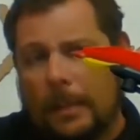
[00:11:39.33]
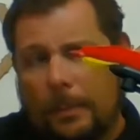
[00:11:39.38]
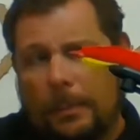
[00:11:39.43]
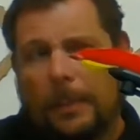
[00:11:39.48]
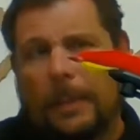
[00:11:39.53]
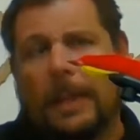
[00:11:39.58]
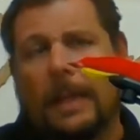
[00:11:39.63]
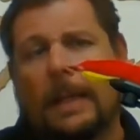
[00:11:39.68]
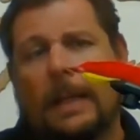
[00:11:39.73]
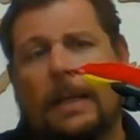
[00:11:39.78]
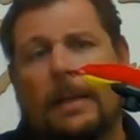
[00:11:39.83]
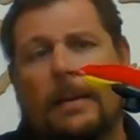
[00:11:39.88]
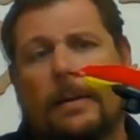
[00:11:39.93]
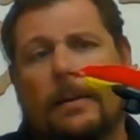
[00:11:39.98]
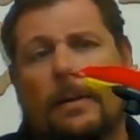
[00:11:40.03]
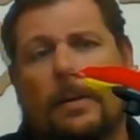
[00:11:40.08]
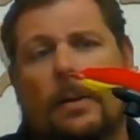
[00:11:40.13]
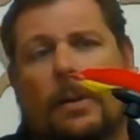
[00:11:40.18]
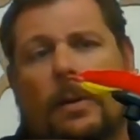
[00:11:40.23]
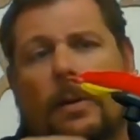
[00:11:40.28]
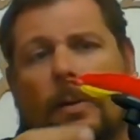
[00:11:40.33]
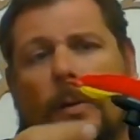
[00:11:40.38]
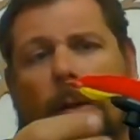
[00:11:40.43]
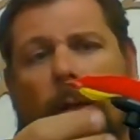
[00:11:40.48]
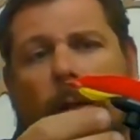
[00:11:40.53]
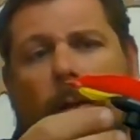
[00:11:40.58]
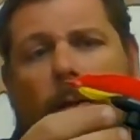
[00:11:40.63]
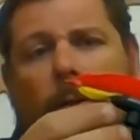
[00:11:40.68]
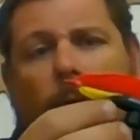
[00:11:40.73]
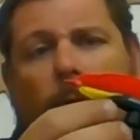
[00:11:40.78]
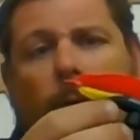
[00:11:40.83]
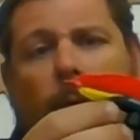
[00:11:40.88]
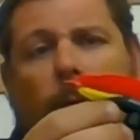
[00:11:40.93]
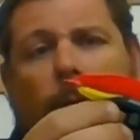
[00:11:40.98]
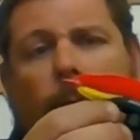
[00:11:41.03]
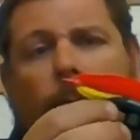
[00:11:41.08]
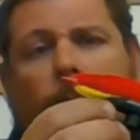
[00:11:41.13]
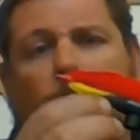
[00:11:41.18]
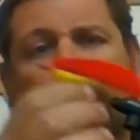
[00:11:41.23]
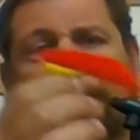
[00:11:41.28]
play the whole way through.
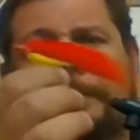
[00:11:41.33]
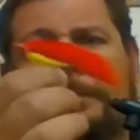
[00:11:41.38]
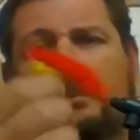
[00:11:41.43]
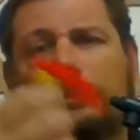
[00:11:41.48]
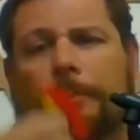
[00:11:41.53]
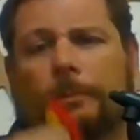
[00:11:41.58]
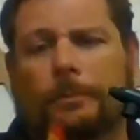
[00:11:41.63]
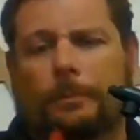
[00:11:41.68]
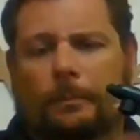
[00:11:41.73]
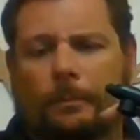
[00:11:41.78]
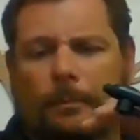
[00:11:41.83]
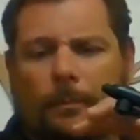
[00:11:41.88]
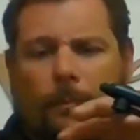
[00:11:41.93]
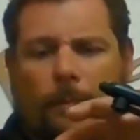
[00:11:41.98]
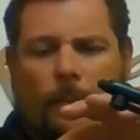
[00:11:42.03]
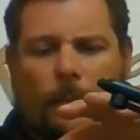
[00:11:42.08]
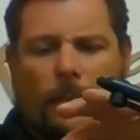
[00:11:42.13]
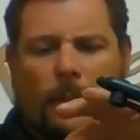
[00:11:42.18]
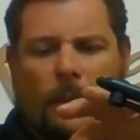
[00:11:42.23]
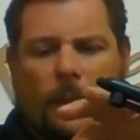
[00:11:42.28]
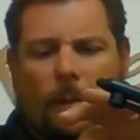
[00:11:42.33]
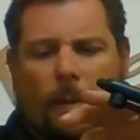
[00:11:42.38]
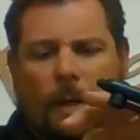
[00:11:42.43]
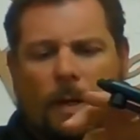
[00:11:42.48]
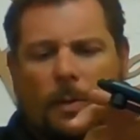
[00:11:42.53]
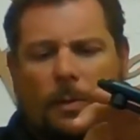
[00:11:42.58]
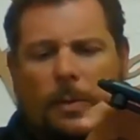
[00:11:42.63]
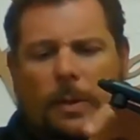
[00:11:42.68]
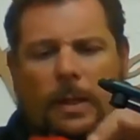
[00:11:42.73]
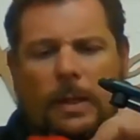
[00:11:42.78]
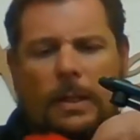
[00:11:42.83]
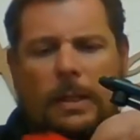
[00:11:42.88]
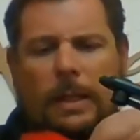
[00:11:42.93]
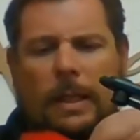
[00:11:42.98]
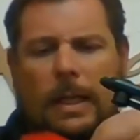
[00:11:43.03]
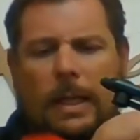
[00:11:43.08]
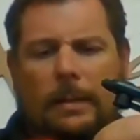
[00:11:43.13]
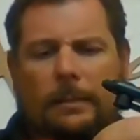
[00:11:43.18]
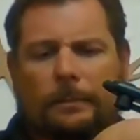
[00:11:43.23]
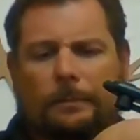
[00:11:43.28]
So once we are
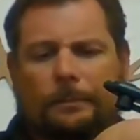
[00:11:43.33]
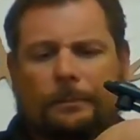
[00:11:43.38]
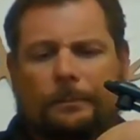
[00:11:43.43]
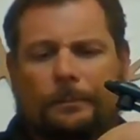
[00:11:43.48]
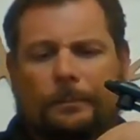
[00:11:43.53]
done,